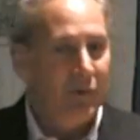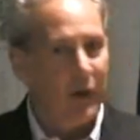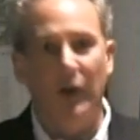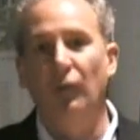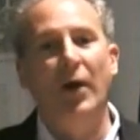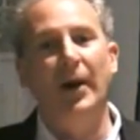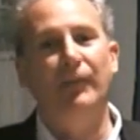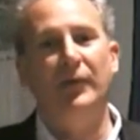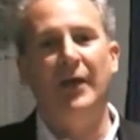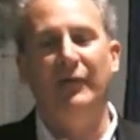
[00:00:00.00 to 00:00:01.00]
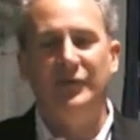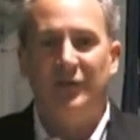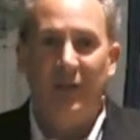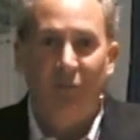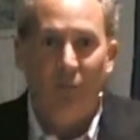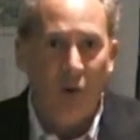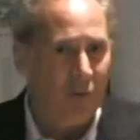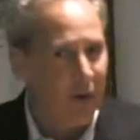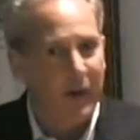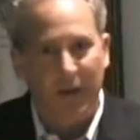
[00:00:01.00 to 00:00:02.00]
They're going to run up the deficit even
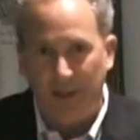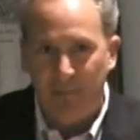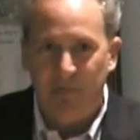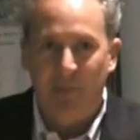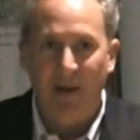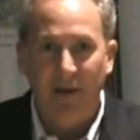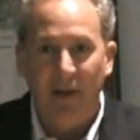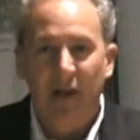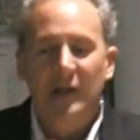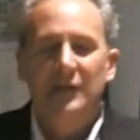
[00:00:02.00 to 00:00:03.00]
more. They're going to keep spending.